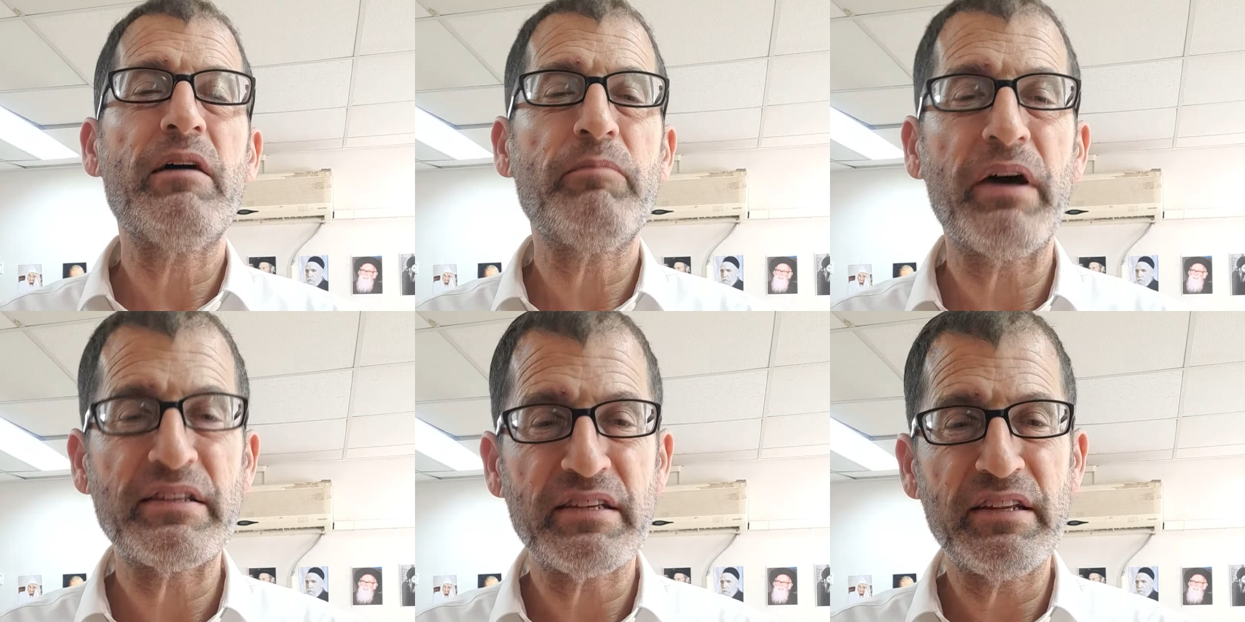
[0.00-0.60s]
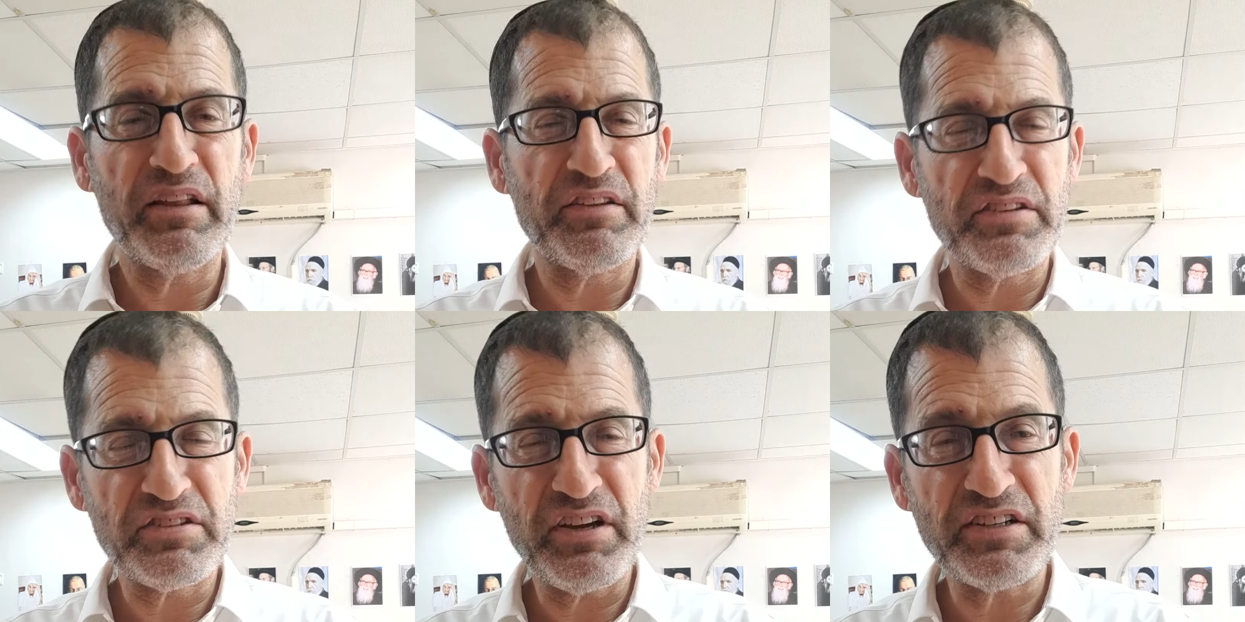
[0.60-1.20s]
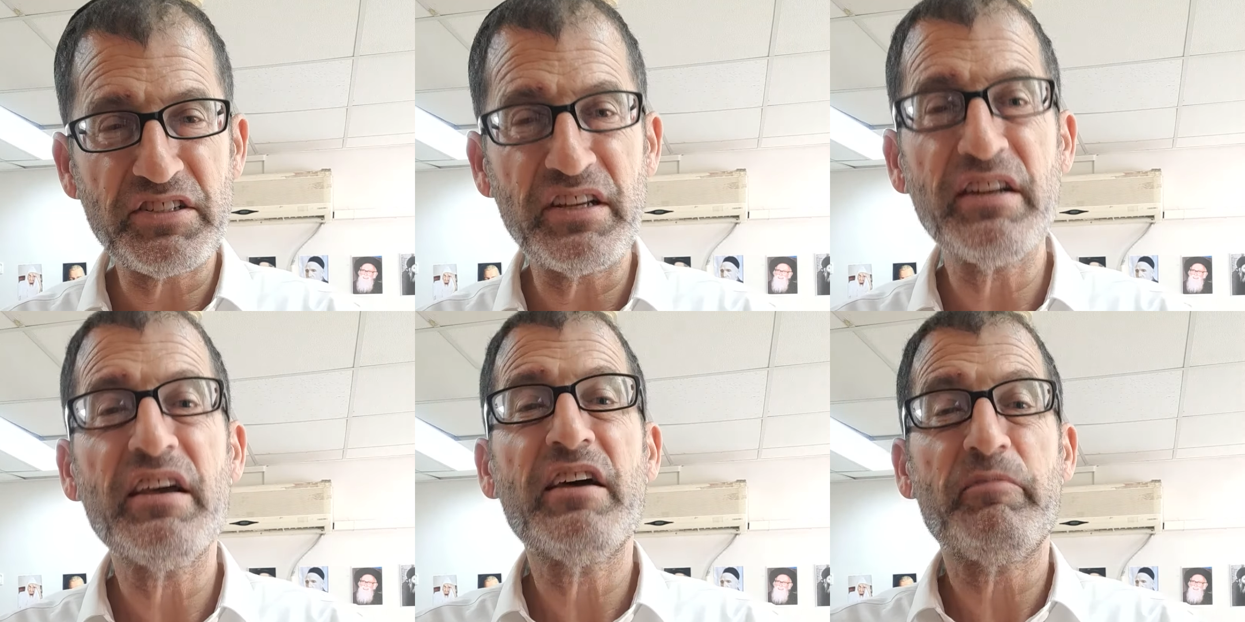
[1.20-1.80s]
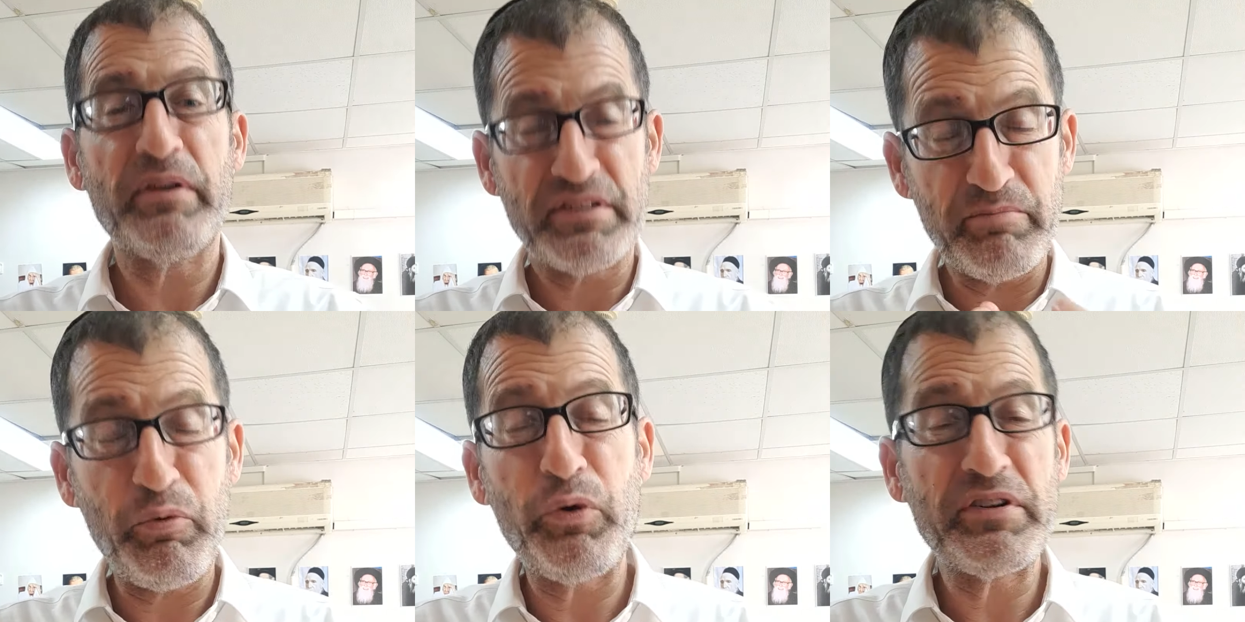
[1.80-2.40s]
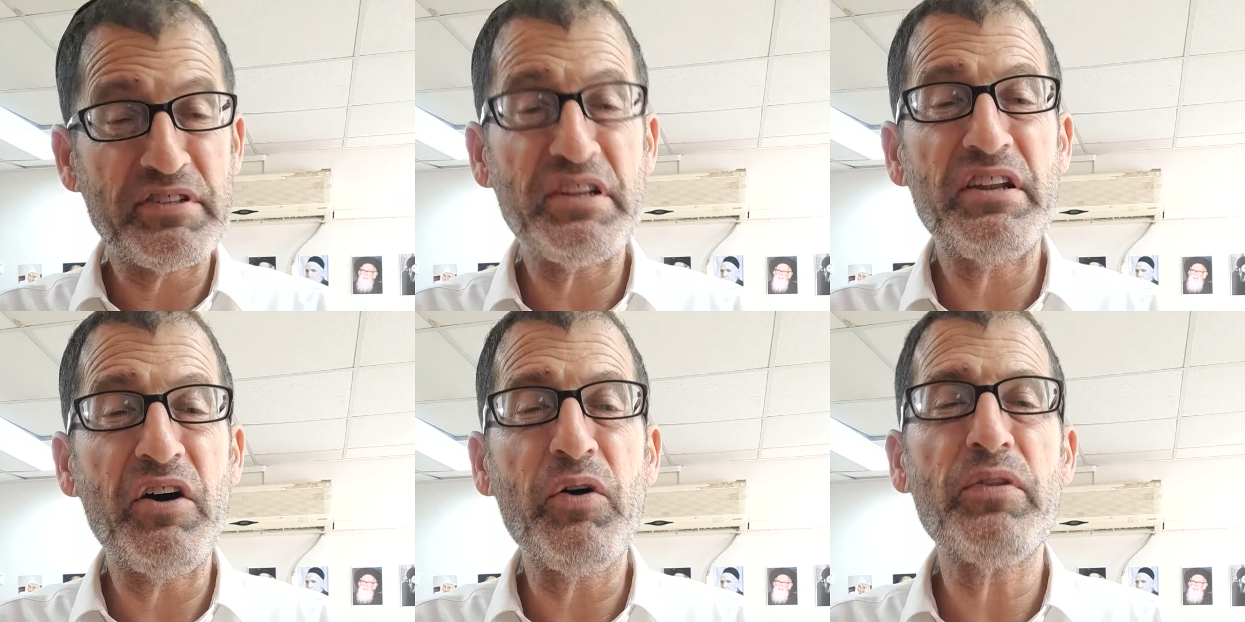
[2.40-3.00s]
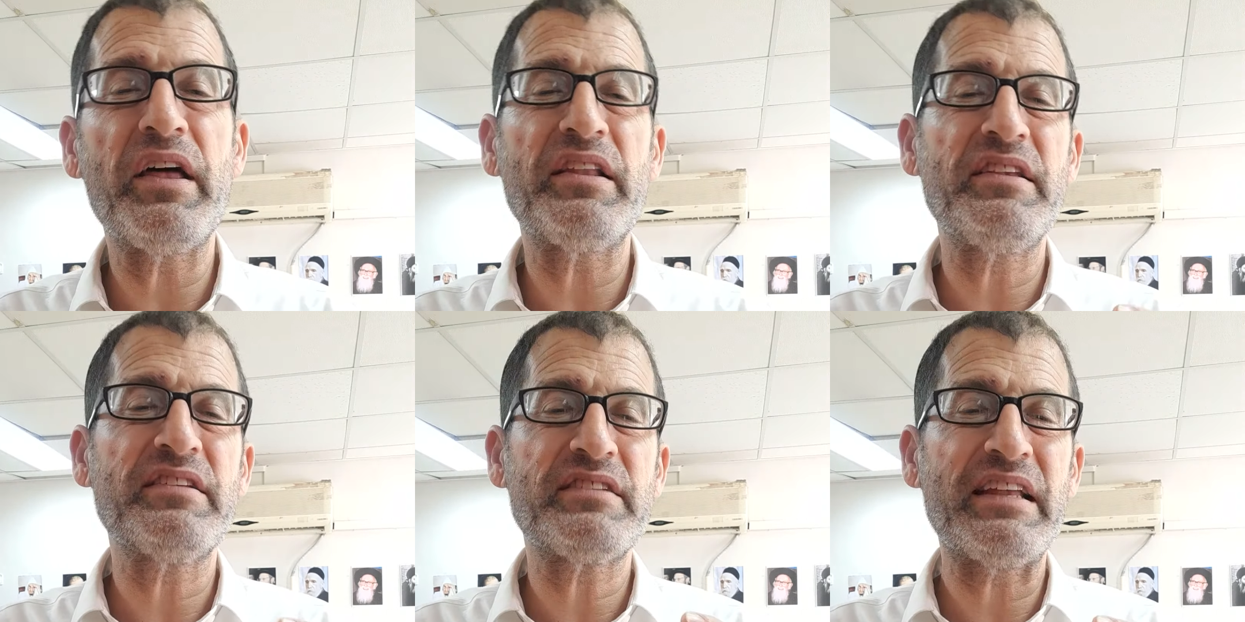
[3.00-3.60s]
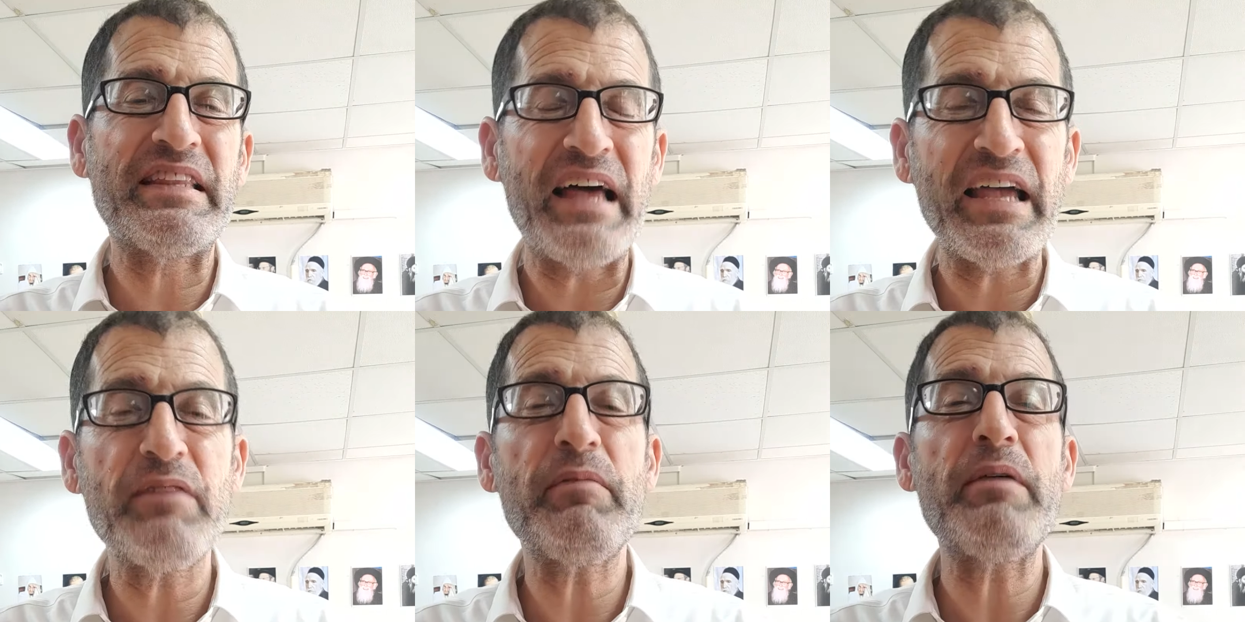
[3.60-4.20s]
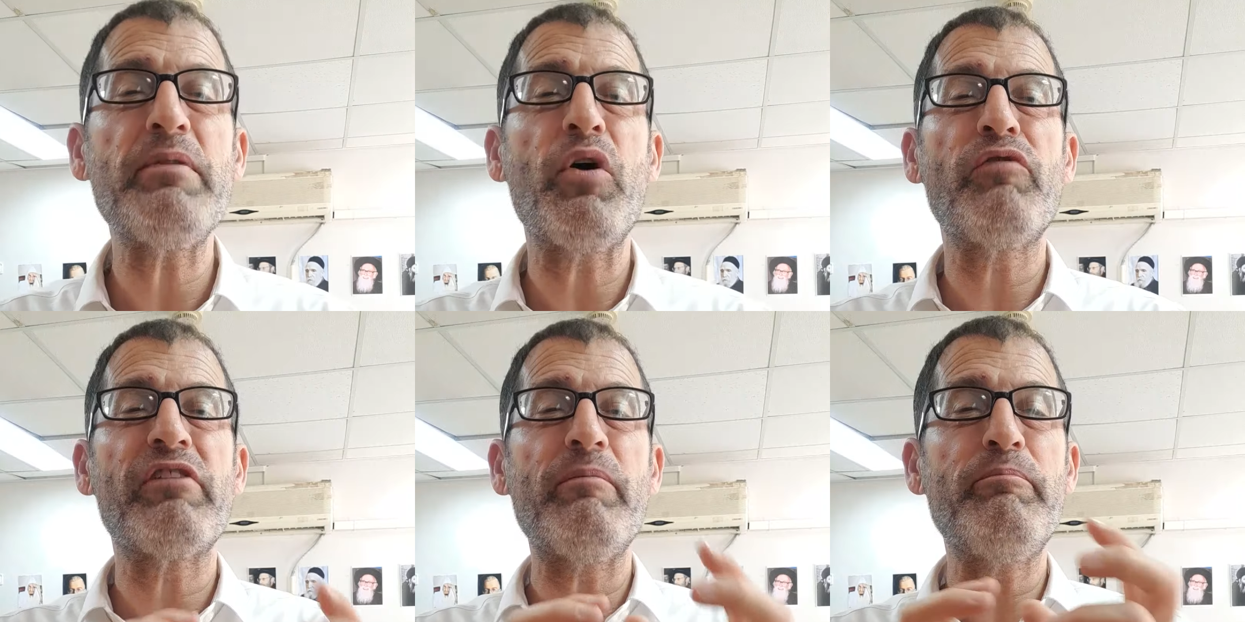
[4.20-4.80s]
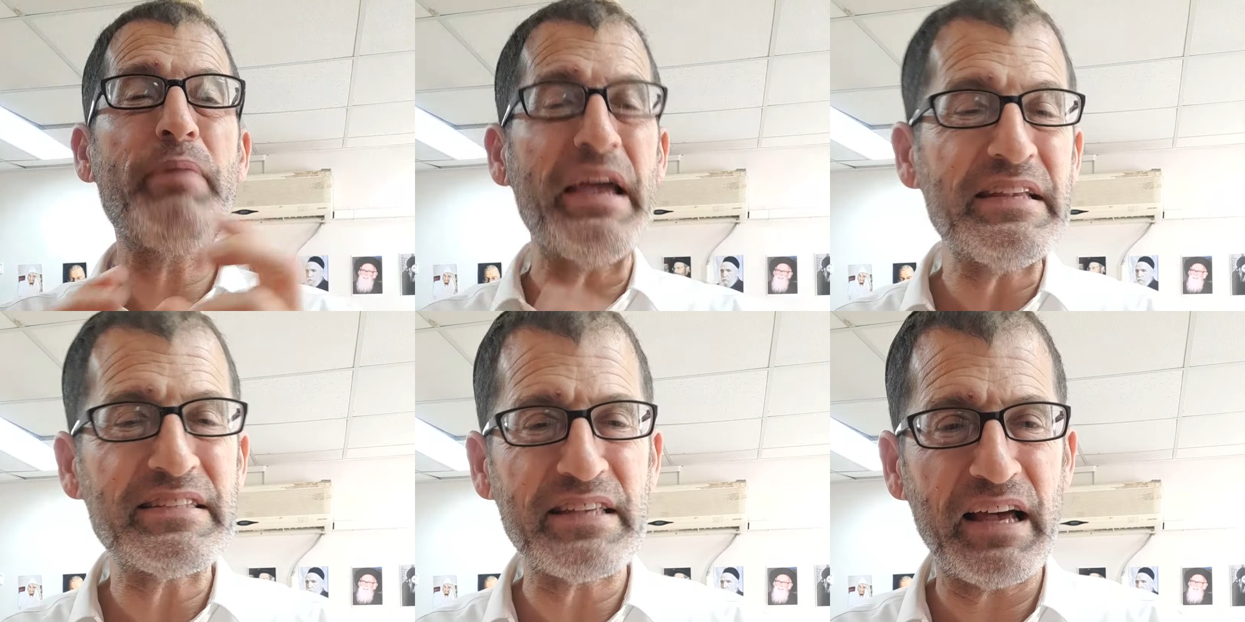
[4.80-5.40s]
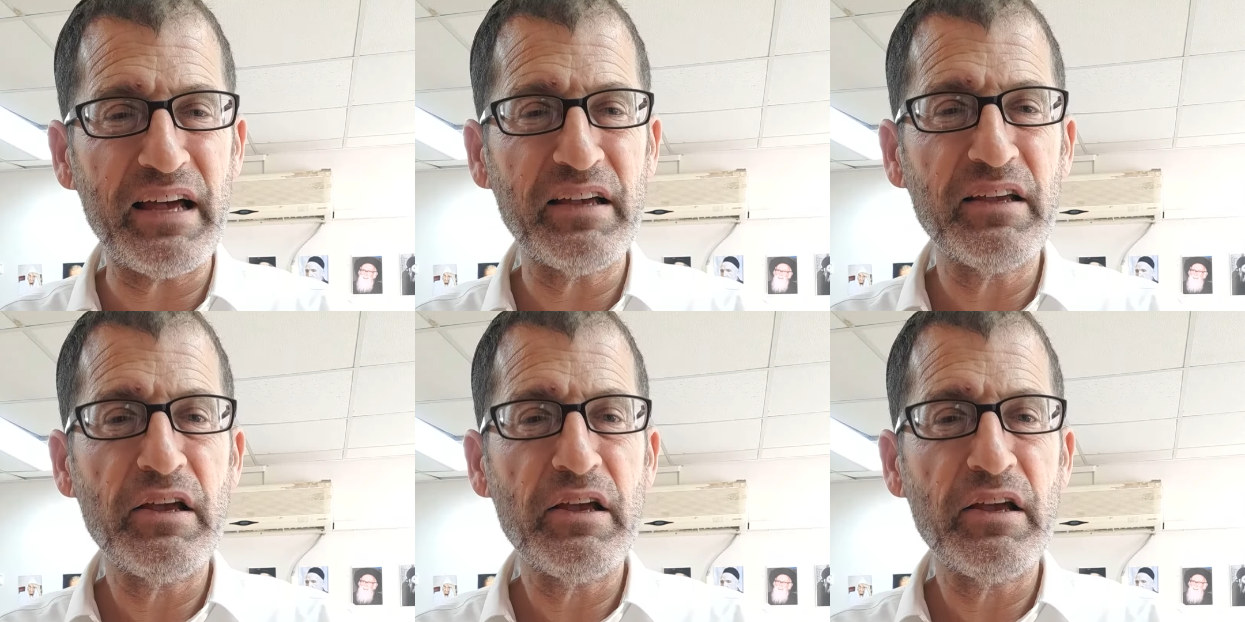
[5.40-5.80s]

That's another discussion. But it's important to know that a tilak daim may be over a beitza,